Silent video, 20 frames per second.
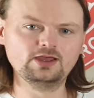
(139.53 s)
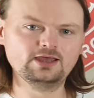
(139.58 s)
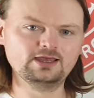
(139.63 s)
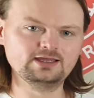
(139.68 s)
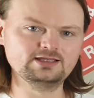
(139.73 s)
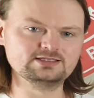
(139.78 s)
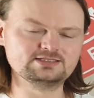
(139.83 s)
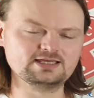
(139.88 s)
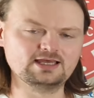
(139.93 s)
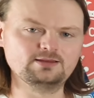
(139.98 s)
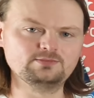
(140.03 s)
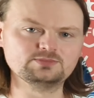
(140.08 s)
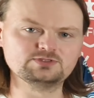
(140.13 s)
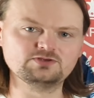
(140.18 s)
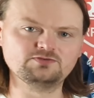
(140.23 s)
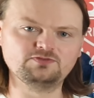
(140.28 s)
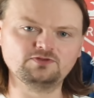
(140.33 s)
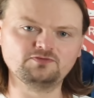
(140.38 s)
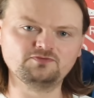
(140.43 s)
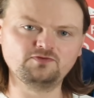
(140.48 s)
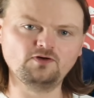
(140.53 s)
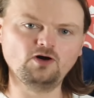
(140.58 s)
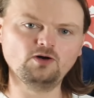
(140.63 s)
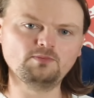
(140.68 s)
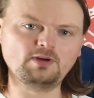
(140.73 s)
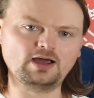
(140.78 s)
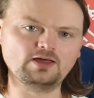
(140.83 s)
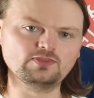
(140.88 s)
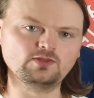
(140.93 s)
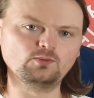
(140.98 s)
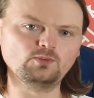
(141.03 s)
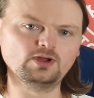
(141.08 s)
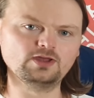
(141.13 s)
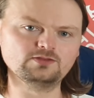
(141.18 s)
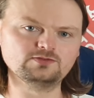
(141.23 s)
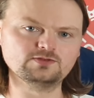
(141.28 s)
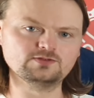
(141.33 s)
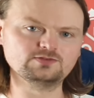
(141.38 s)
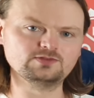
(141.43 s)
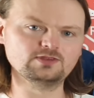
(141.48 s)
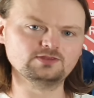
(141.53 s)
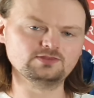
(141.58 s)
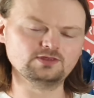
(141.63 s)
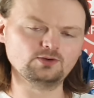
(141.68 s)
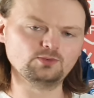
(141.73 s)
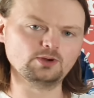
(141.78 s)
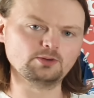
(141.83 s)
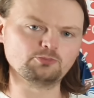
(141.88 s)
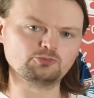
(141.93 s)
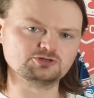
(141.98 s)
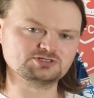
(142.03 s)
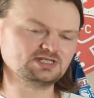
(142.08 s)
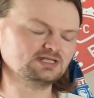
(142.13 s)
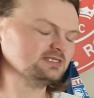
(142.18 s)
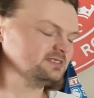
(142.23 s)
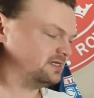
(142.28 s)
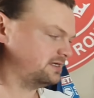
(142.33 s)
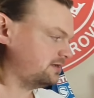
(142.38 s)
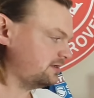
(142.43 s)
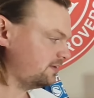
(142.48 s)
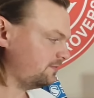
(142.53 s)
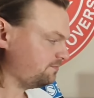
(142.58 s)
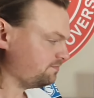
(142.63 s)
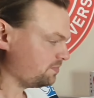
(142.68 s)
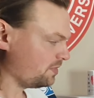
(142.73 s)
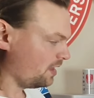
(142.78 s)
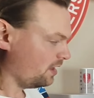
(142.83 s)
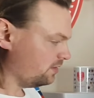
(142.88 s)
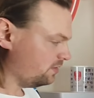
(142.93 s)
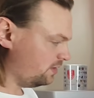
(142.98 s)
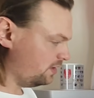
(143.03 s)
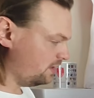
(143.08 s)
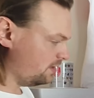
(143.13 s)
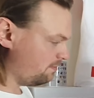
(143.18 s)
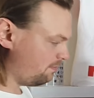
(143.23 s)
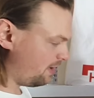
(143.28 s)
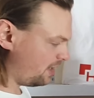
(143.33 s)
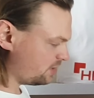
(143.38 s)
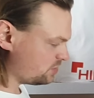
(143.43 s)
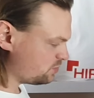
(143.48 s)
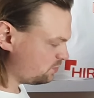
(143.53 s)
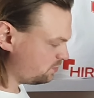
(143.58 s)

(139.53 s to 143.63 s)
in terms of the format and the way that they were presented. The match